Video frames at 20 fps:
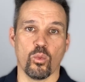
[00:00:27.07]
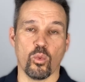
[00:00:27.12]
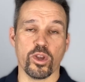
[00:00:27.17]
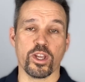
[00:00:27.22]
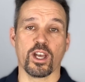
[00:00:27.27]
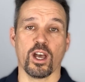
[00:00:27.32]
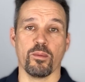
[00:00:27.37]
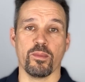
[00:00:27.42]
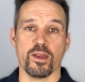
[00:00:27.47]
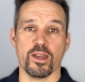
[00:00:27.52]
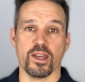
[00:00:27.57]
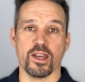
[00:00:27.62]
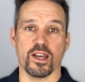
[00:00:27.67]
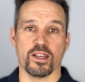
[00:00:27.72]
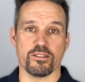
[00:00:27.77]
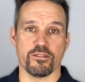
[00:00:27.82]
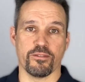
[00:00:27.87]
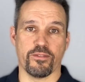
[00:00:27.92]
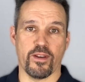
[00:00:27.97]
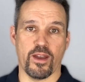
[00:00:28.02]
We come here
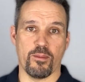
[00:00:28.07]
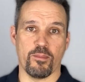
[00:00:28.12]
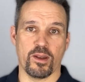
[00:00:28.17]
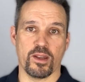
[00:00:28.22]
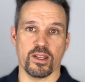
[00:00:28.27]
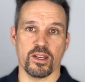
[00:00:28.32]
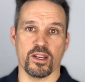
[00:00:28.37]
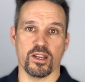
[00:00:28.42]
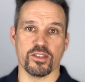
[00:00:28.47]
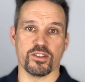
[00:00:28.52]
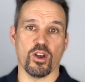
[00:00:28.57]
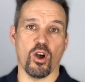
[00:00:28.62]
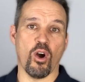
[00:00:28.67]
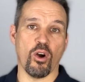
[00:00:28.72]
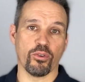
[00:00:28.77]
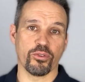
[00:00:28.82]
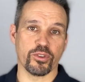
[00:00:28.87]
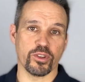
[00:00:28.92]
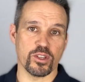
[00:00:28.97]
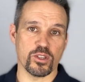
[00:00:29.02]
as a family as
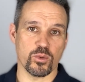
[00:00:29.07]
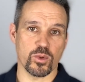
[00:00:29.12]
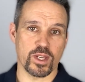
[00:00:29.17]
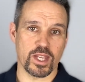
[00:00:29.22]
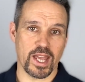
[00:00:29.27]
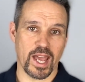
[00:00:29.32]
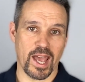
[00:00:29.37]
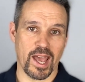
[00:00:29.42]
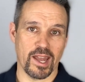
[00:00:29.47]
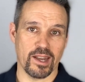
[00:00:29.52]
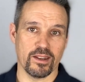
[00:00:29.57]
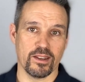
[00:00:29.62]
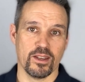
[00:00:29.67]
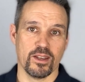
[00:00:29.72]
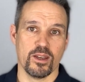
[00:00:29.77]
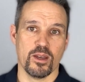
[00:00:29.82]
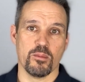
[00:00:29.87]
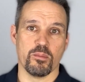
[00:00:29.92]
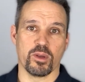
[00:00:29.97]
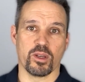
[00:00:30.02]
often as we can,
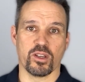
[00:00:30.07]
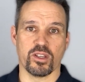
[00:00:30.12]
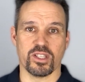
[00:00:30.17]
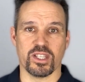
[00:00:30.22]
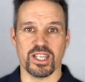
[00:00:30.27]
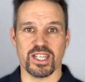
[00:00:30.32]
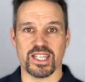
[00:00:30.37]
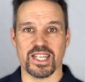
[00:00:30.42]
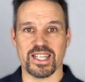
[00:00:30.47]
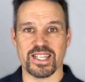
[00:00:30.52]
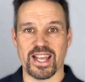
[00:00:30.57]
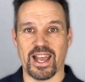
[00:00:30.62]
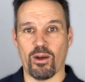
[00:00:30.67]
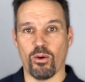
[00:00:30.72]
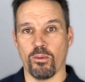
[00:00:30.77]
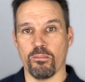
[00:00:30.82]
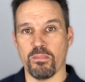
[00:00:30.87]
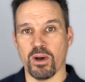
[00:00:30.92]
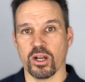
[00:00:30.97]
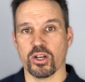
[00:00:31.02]
because this is
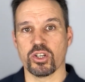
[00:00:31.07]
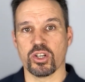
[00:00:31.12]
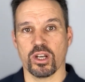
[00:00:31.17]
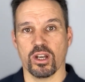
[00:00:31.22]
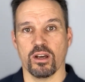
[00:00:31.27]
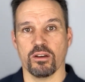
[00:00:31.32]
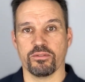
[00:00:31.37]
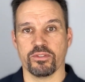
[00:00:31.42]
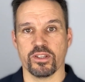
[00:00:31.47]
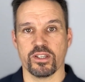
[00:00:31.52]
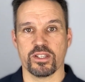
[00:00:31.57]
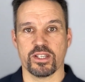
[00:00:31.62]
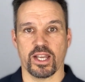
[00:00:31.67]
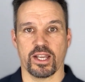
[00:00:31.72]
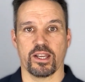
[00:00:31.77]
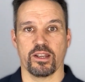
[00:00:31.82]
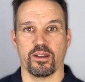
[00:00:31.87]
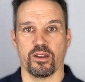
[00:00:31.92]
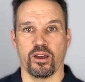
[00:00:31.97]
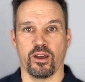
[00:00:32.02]
our much loved
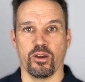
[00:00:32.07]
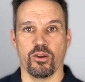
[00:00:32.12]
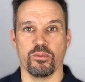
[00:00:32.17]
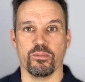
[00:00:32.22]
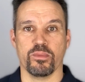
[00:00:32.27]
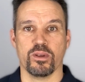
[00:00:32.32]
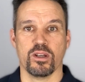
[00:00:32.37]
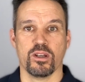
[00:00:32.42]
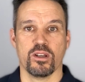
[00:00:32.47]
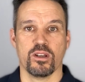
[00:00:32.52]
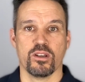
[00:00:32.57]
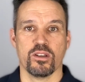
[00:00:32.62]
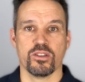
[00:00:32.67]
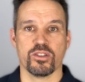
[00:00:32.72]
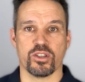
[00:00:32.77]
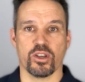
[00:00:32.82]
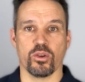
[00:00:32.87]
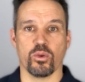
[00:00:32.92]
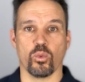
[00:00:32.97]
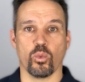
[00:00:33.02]
second home.
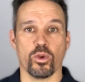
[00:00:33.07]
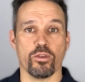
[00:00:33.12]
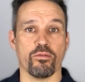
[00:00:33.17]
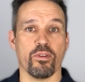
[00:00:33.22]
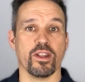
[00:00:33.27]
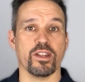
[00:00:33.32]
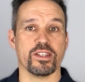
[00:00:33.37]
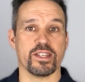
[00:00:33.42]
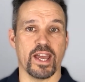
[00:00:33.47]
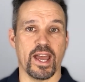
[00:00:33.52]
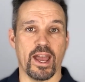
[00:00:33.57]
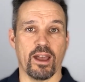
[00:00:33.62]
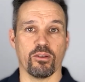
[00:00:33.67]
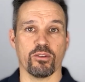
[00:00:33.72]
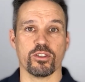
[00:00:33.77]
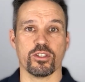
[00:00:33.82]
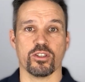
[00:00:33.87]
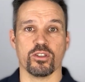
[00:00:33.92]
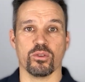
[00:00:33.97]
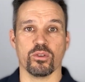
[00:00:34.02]
So we rent it
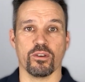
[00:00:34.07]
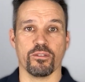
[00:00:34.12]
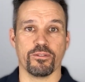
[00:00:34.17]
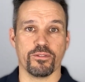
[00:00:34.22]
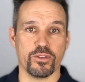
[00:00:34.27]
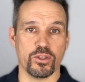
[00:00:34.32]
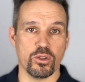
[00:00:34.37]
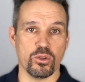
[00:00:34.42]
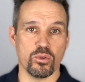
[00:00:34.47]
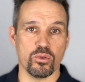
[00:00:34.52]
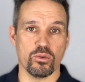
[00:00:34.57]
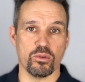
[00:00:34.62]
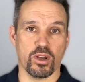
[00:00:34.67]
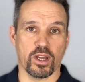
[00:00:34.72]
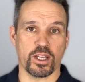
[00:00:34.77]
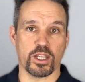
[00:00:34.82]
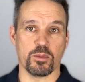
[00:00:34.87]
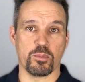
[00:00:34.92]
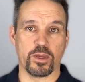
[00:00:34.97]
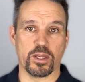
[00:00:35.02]
out to a few
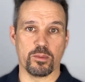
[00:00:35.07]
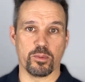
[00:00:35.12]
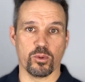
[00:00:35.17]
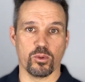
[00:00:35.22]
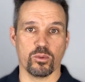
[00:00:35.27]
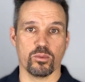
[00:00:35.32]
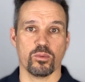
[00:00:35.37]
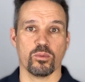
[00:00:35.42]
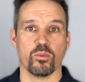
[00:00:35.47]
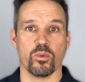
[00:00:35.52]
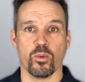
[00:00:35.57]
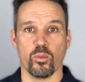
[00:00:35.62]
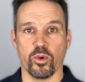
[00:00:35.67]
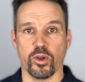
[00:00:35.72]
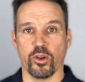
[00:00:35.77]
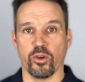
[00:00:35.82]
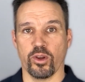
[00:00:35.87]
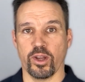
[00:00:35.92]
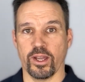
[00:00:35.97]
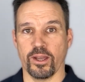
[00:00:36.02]
lucky people when
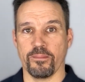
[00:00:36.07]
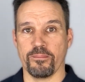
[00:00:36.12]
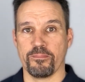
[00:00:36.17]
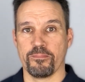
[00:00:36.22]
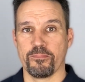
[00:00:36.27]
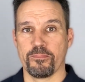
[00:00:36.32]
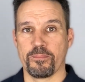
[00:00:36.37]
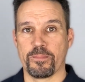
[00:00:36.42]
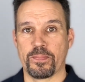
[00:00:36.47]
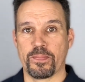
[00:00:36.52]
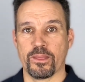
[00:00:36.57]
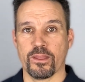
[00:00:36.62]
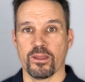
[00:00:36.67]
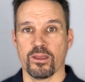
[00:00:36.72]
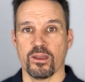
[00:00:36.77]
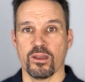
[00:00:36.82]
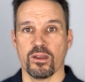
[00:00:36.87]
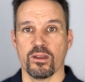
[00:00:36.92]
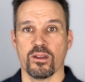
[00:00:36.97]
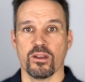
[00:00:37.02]
we're not here.
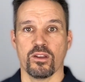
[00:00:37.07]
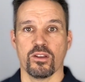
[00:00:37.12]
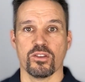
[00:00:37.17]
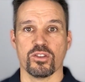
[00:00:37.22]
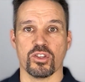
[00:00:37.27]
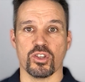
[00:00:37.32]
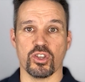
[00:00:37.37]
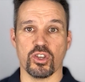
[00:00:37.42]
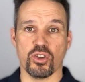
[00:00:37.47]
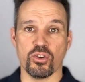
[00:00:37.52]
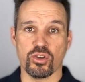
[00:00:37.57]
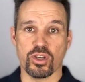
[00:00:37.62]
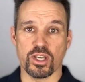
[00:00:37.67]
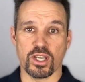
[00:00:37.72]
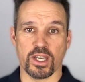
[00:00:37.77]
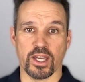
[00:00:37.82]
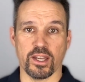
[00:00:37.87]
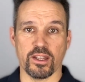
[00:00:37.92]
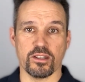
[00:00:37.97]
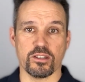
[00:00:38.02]
So you
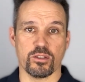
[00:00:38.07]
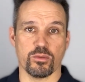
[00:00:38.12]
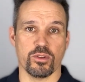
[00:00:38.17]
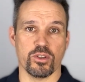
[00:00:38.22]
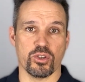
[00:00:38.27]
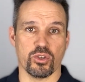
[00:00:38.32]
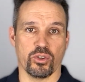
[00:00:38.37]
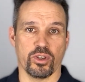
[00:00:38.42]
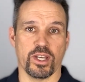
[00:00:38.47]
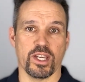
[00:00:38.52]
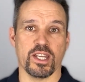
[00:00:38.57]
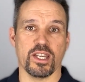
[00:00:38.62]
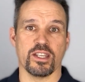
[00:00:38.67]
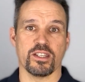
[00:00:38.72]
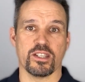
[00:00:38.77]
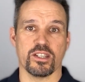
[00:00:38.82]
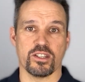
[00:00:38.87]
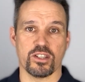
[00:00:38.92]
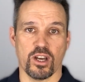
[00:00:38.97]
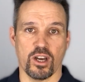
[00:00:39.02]
can get to enjoy it in
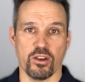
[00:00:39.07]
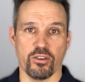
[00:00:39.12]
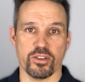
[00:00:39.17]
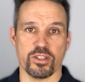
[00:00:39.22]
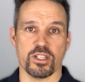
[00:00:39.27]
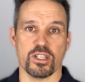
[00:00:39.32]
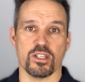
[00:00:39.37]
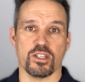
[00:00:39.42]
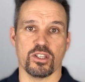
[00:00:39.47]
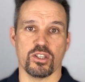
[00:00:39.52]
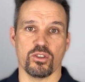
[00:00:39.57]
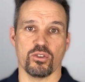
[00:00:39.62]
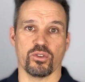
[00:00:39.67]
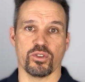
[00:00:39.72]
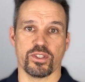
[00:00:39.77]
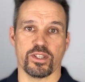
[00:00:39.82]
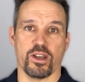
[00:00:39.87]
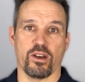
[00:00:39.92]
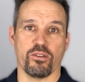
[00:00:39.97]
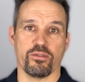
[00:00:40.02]
its entirety to
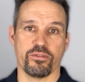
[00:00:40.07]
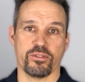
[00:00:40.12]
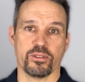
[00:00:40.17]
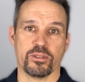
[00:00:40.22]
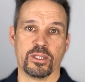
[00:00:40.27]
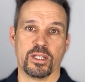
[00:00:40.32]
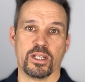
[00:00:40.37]
yourself.